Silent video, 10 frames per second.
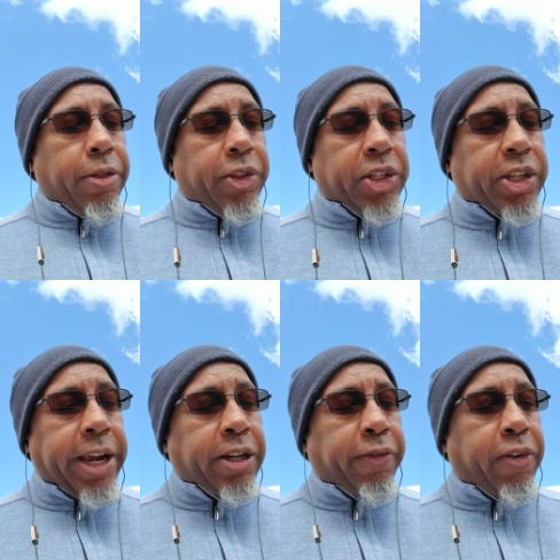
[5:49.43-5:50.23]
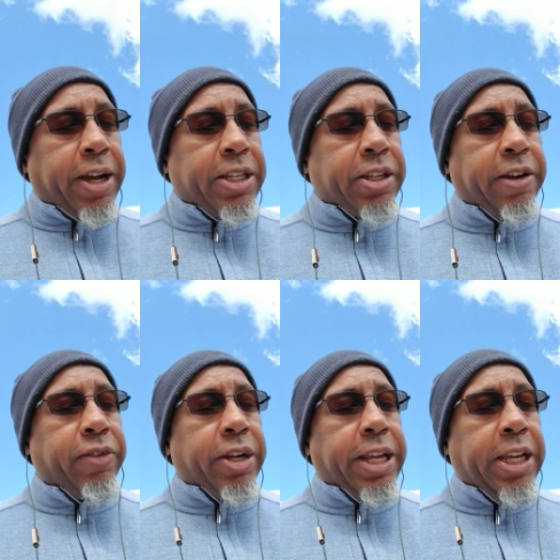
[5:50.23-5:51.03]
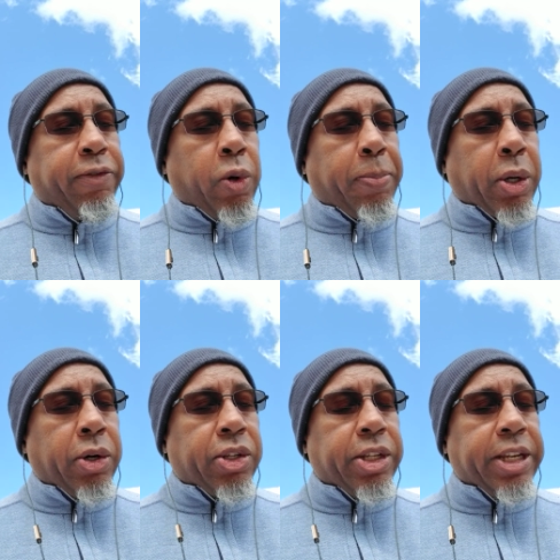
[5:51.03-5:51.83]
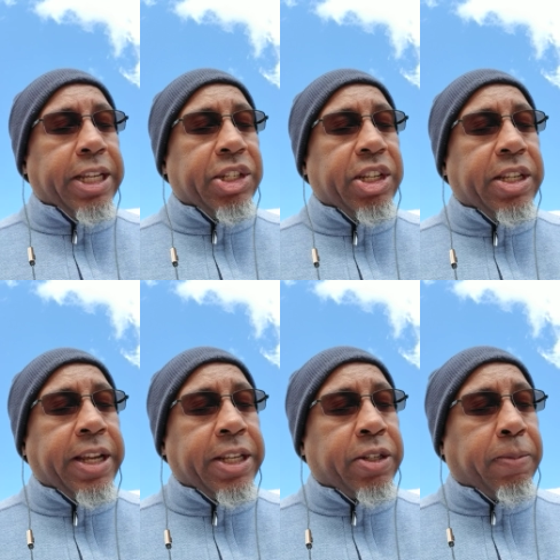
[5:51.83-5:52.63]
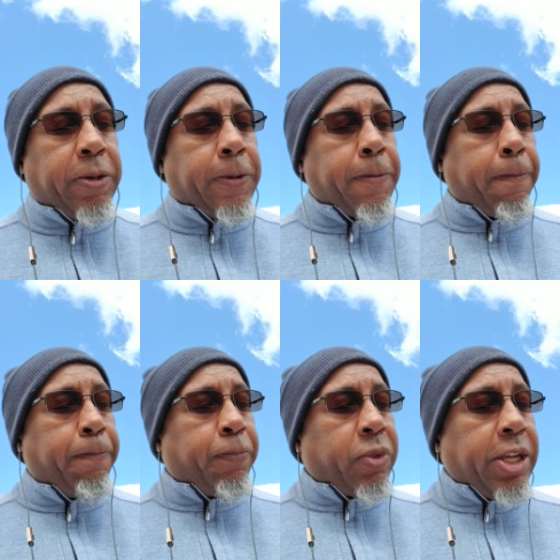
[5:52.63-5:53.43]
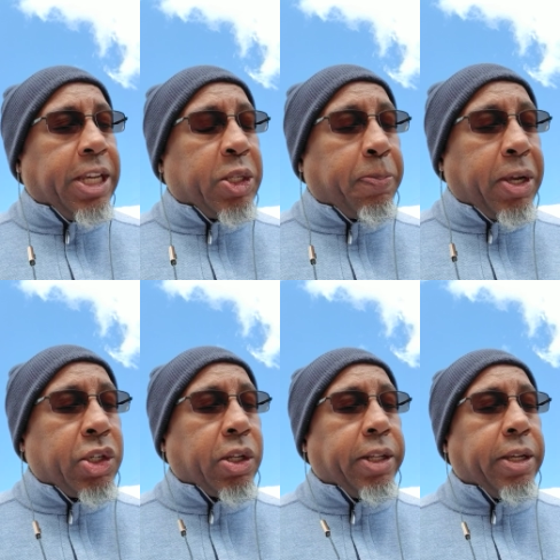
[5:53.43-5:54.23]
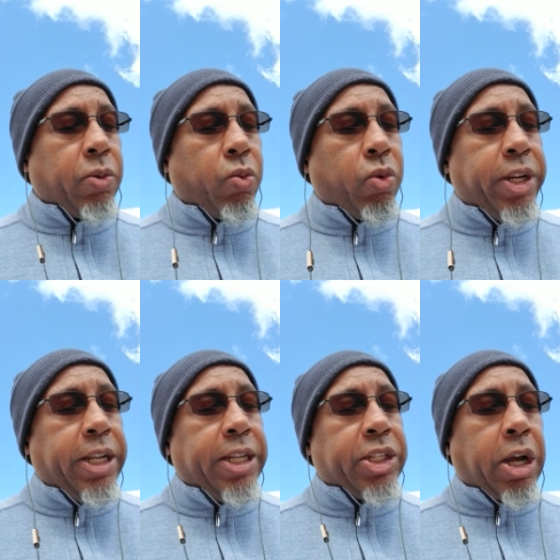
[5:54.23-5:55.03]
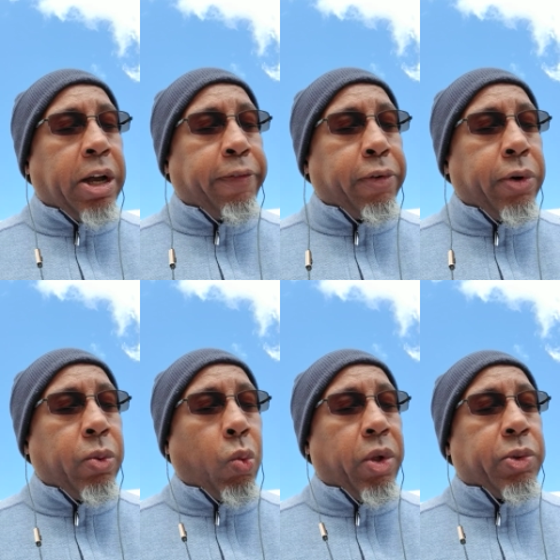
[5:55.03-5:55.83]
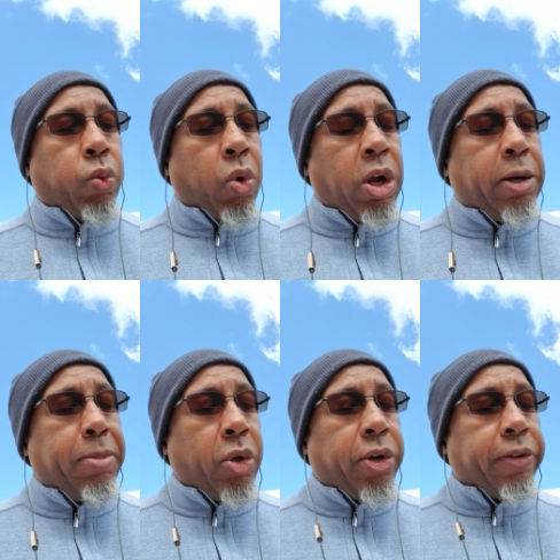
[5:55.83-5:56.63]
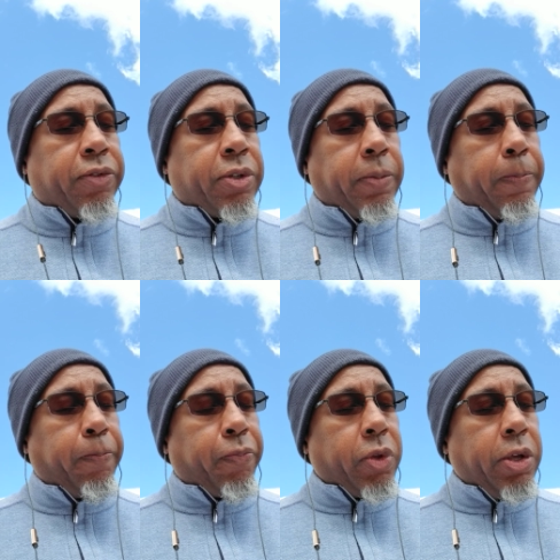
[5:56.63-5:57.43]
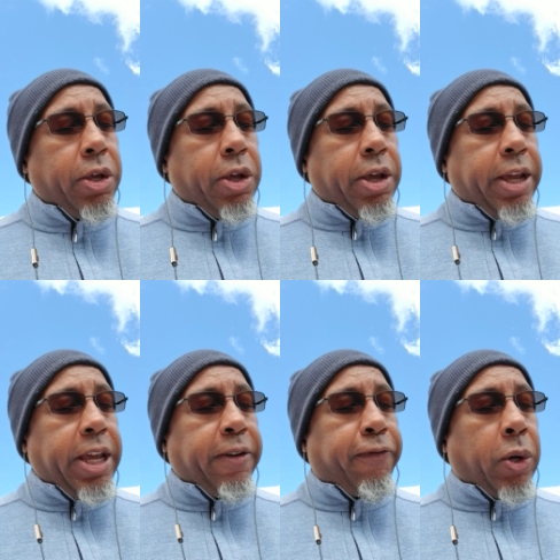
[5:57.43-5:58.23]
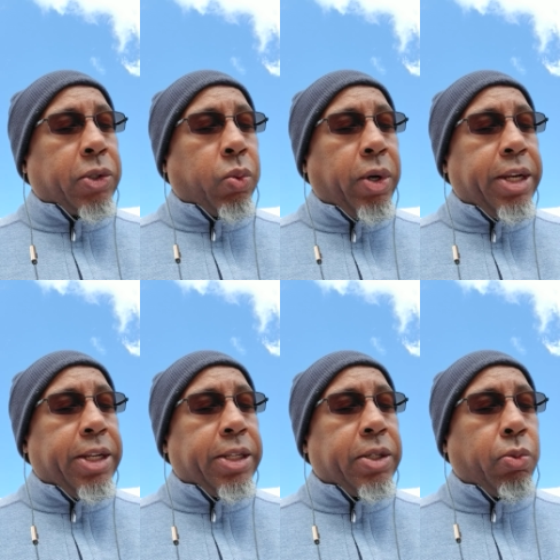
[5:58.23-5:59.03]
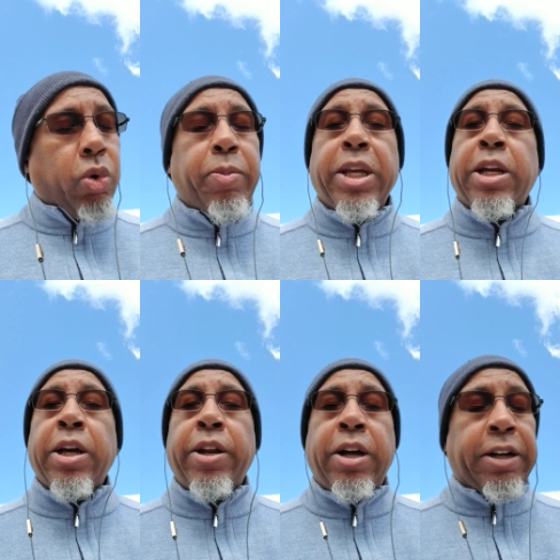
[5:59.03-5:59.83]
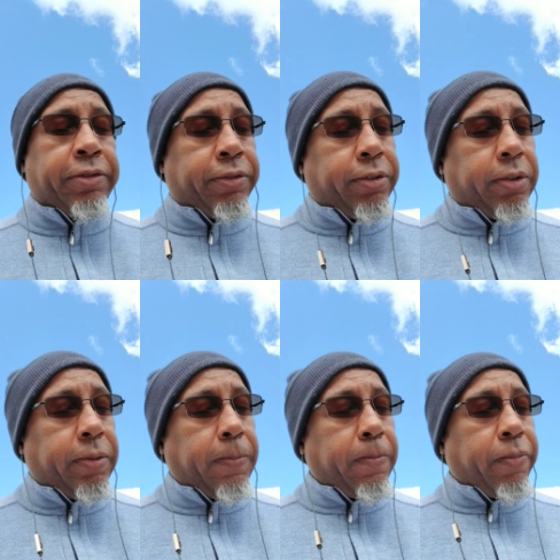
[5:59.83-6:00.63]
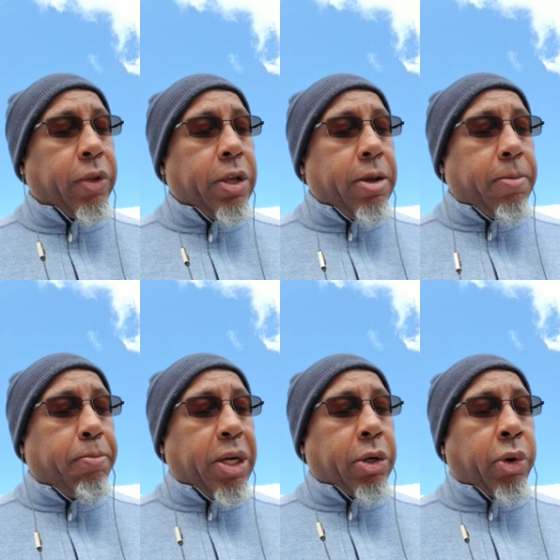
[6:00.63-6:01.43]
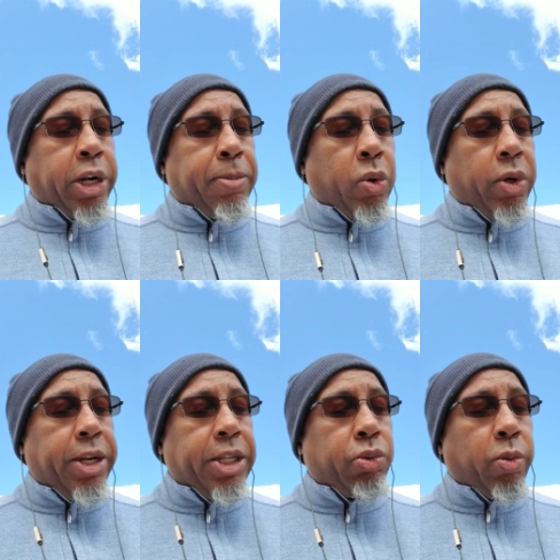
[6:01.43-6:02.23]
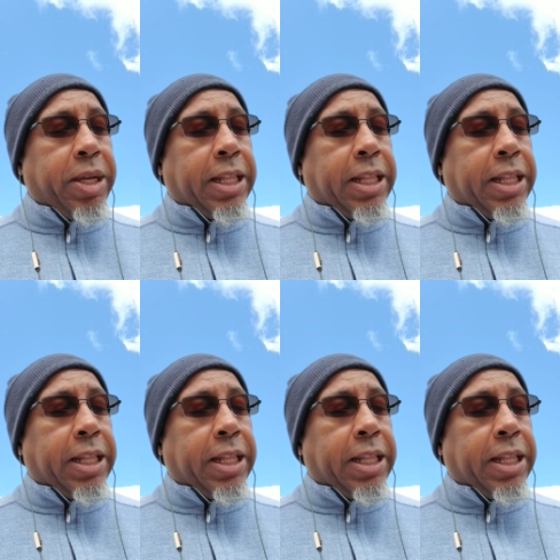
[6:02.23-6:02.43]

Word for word: The sacrifice of an evil person is detestable, especially when it is offered with wrong motives. A false witness will be cut off, but credible witness will be